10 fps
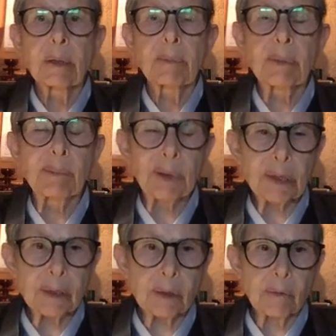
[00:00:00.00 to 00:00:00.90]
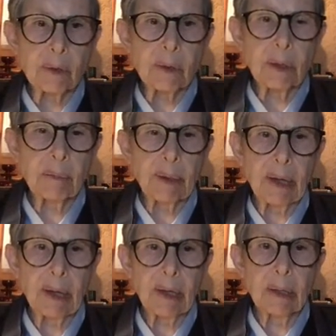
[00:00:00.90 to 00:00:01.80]
be present with our
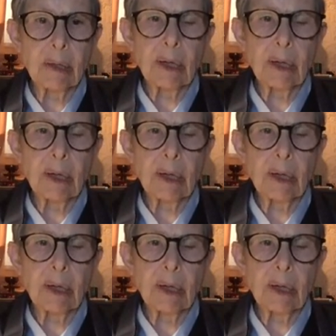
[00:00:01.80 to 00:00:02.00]
pain.